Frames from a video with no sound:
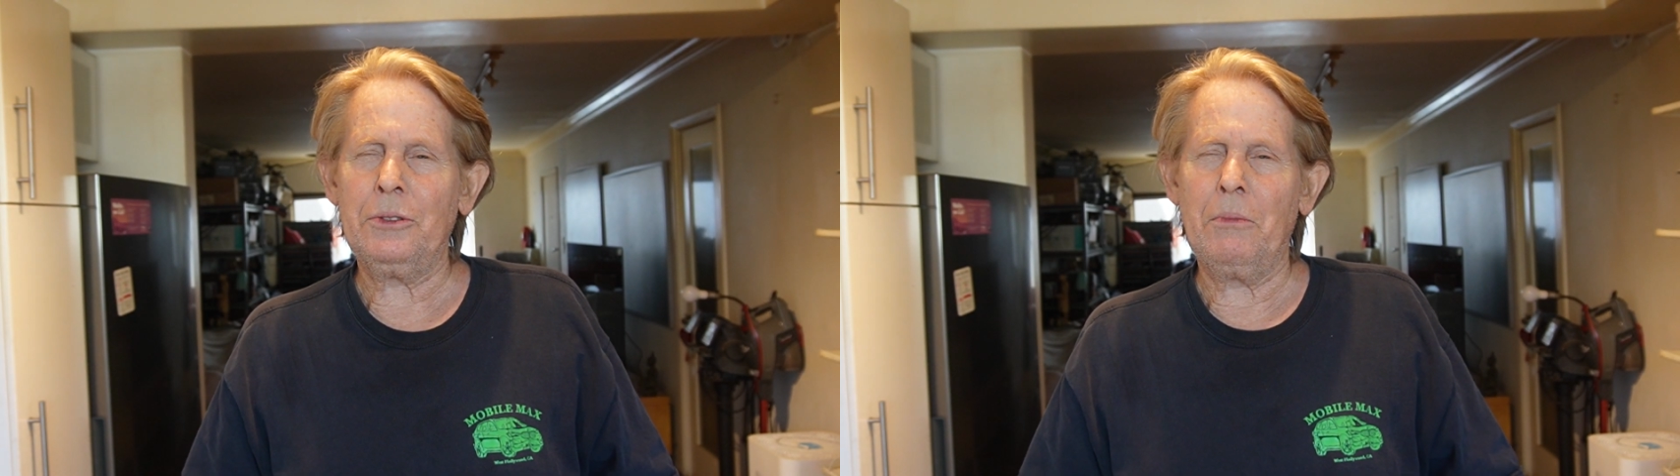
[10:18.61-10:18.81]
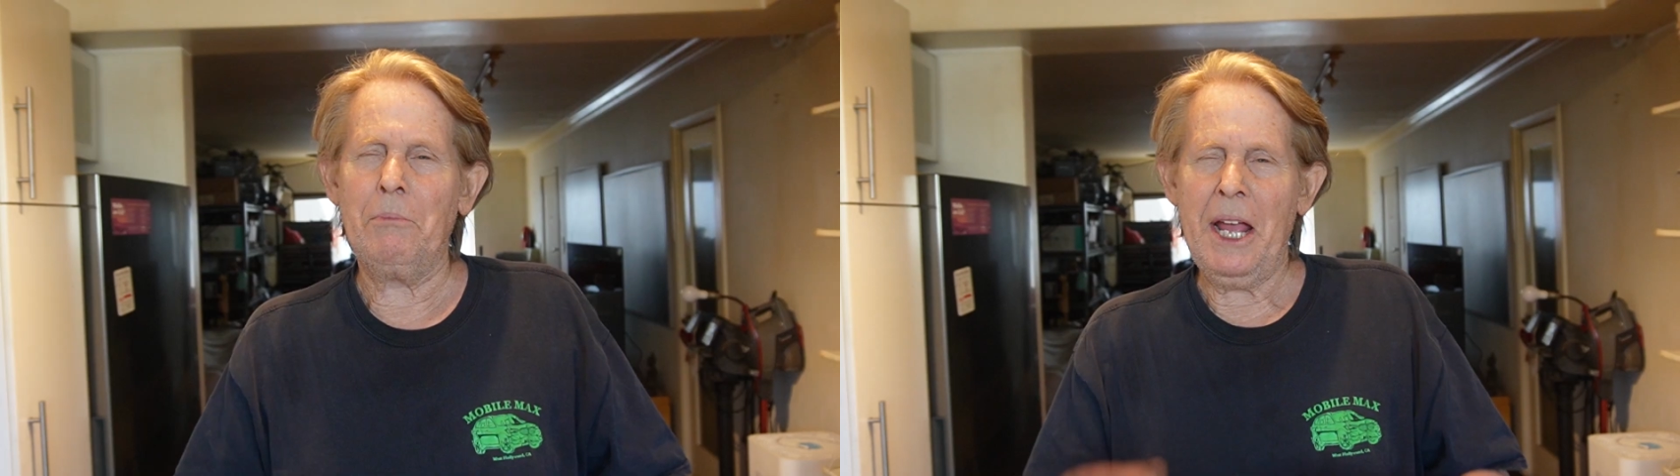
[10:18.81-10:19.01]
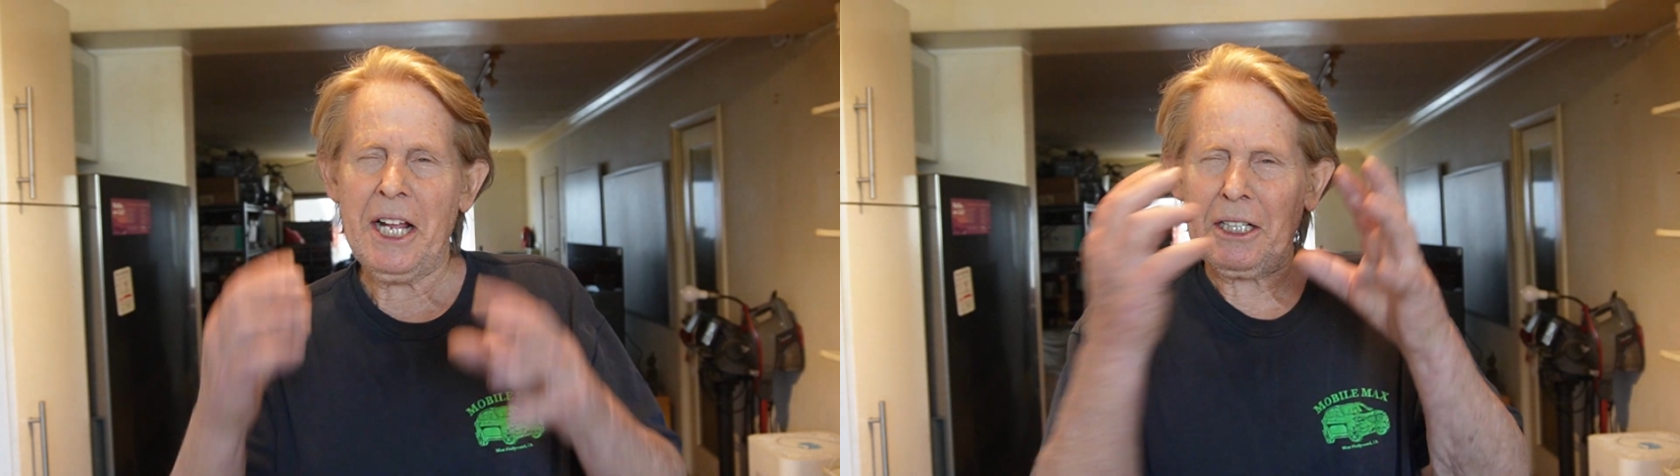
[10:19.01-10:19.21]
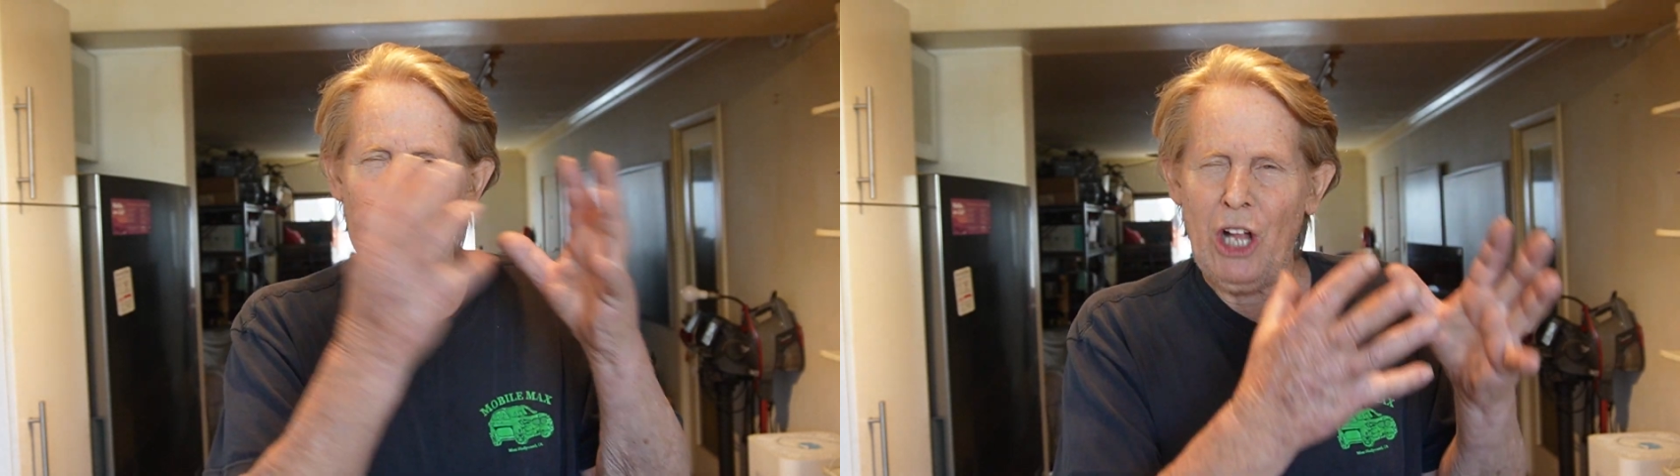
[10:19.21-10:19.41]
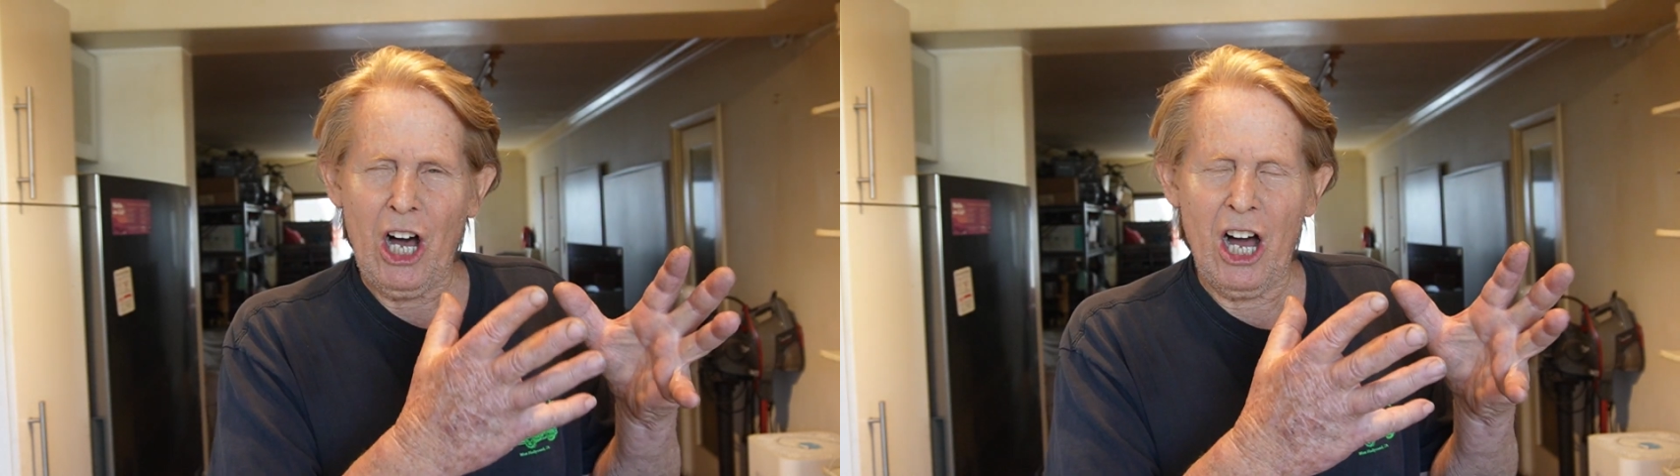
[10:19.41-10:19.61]
make
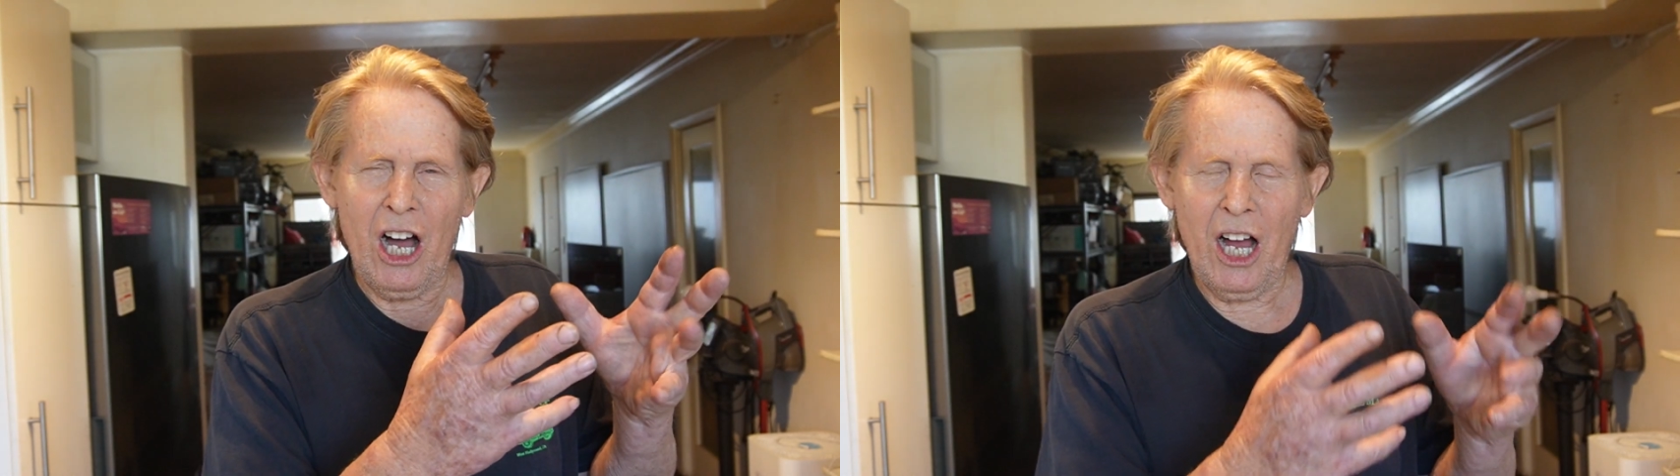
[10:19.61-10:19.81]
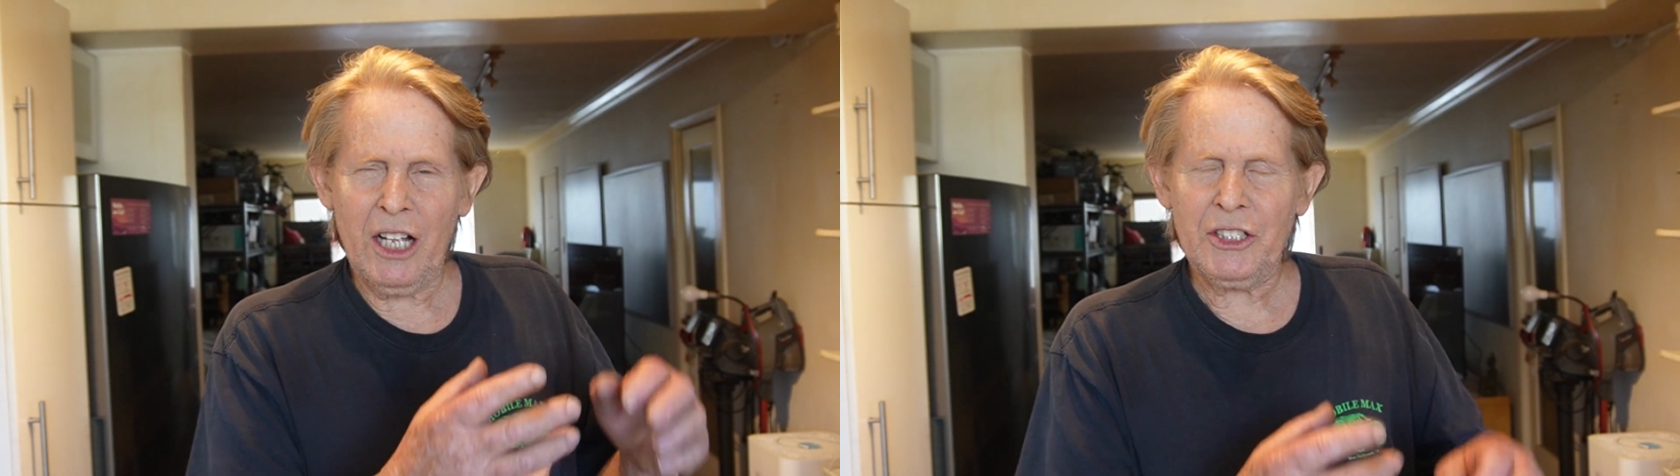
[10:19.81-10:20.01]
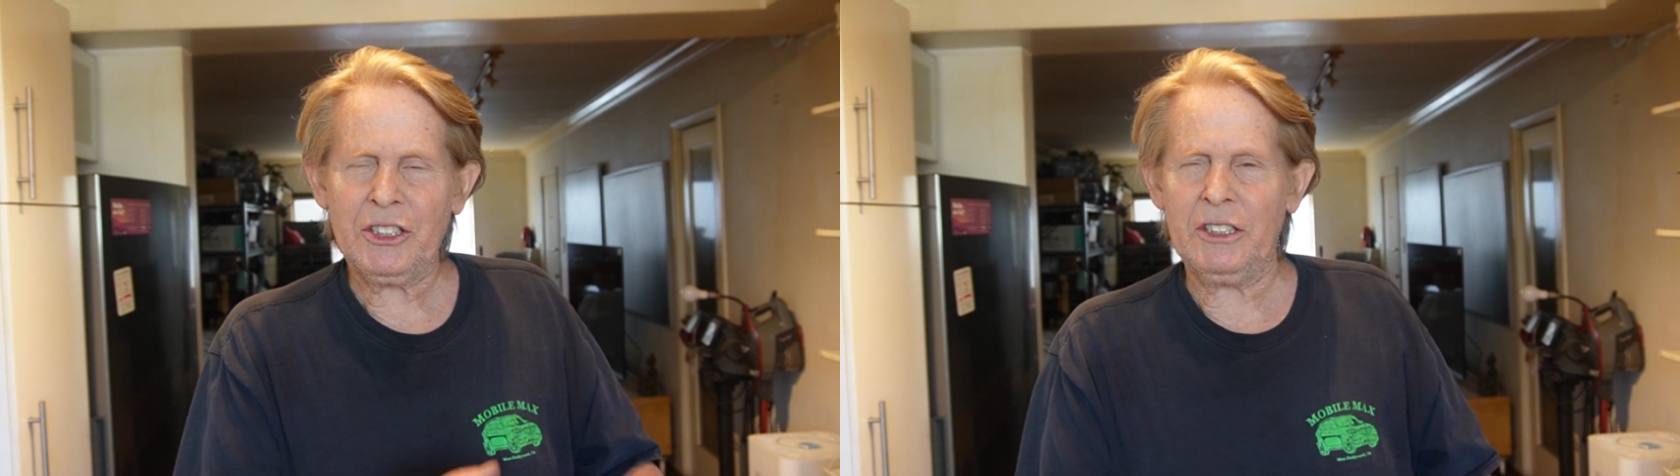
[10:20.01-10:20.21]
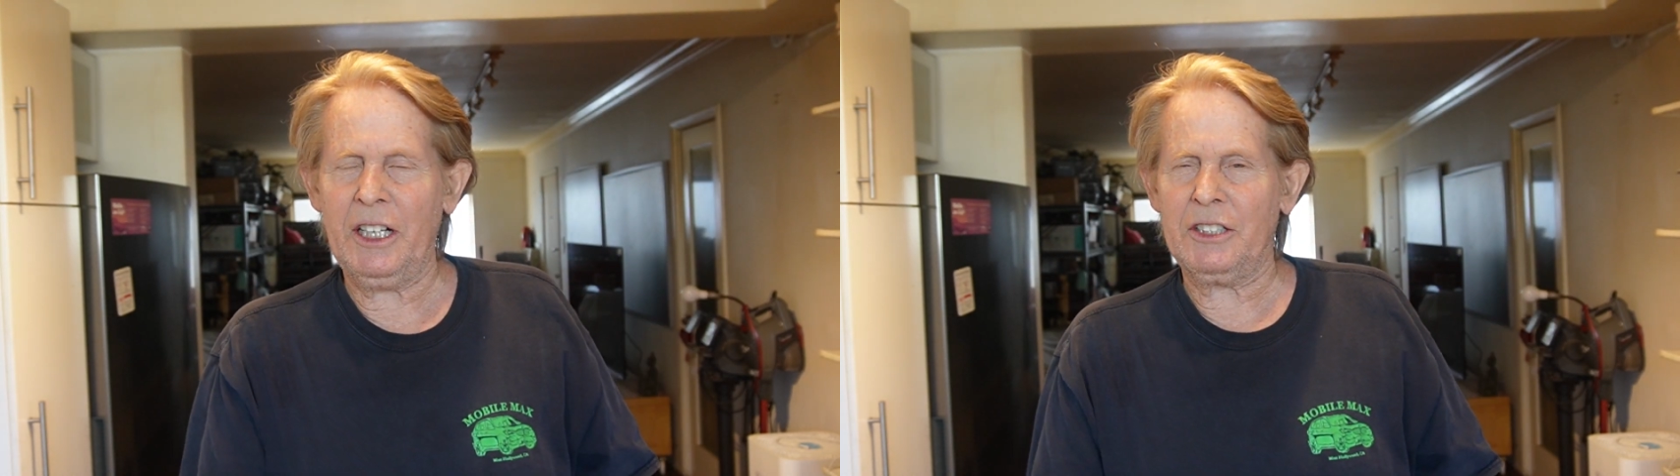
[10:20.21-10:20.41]
laws